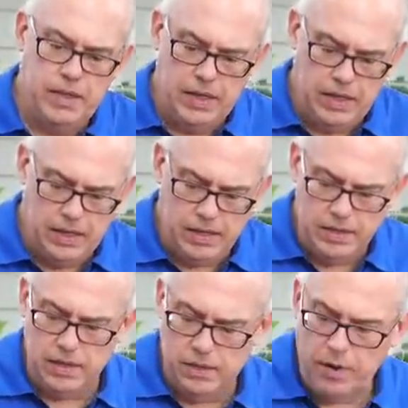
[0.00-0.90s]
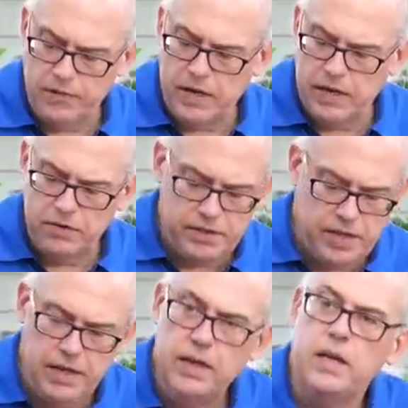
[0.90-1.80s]
and I've got
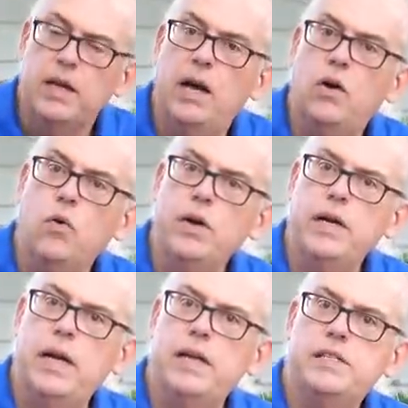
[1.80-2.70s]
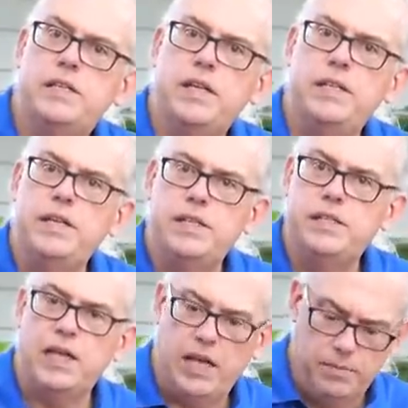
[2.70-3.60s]
everything organized in
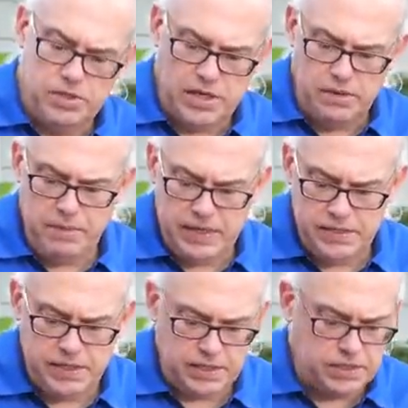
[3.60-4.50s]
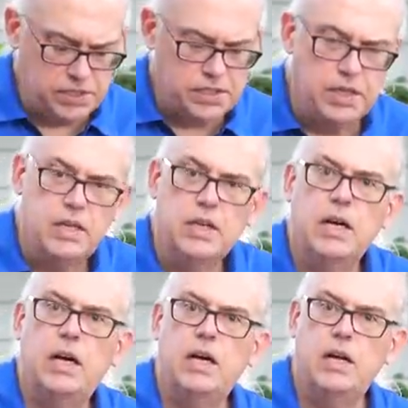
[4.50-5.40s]
these Amazon Basics
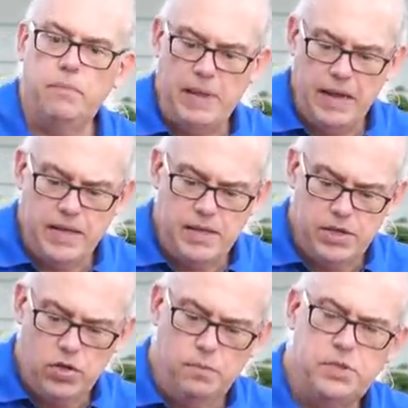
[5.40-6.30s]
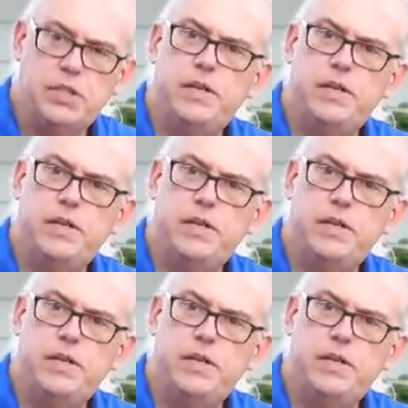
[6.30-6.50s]
packing cubes.